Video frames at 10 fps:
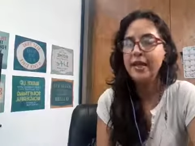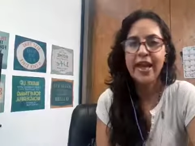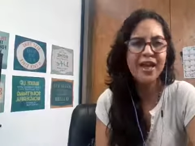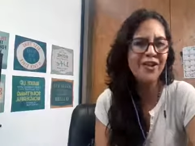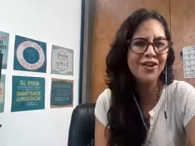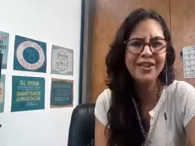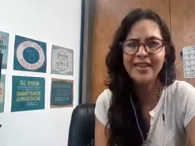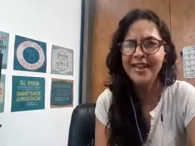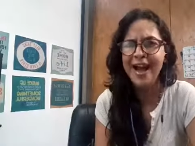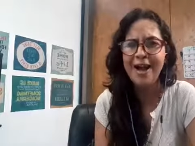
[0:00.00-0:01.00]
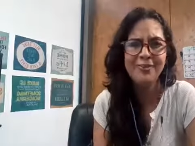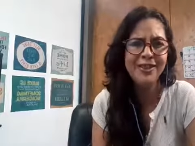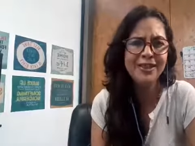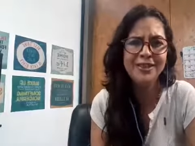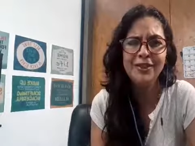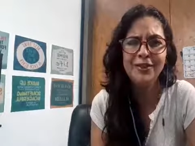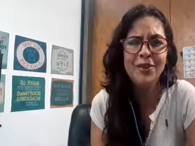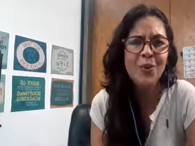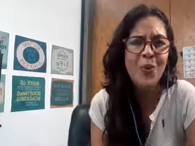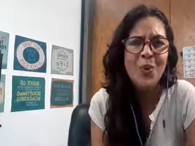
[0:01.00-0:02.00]
healthy and happy and
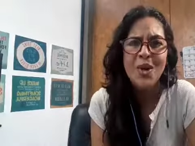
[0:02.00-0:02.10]
grow